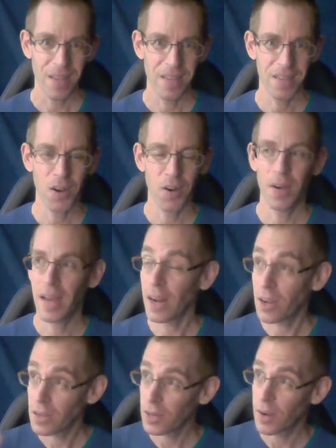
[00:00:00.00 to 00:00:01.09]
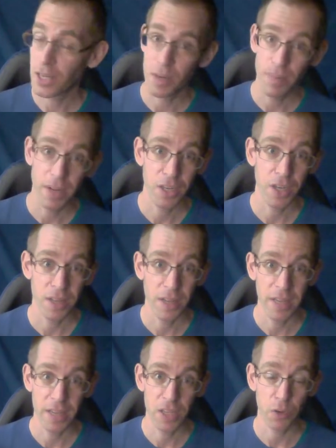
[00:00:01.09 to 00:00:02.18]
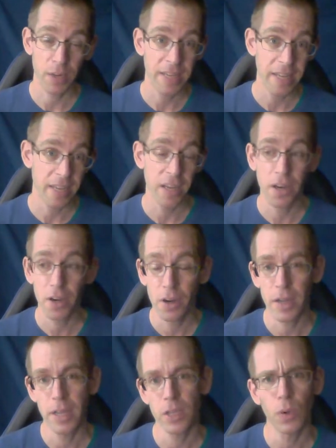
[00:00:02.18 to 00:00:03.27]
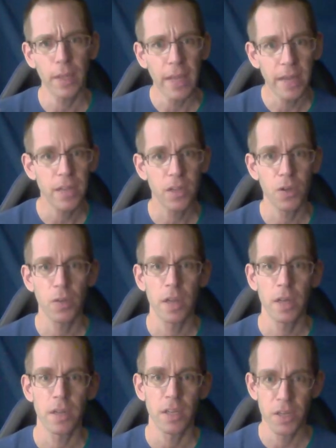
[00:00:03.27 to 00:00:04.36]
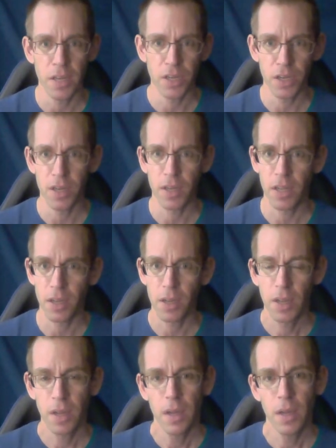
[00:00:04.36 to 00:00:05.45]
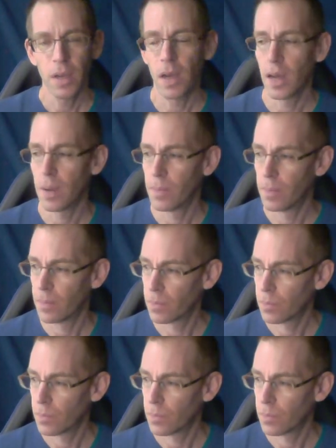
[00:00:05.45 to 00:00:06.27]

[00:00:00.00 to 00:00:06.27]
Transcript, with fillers: so, and also I should mention his critique here is related to the distinction he um,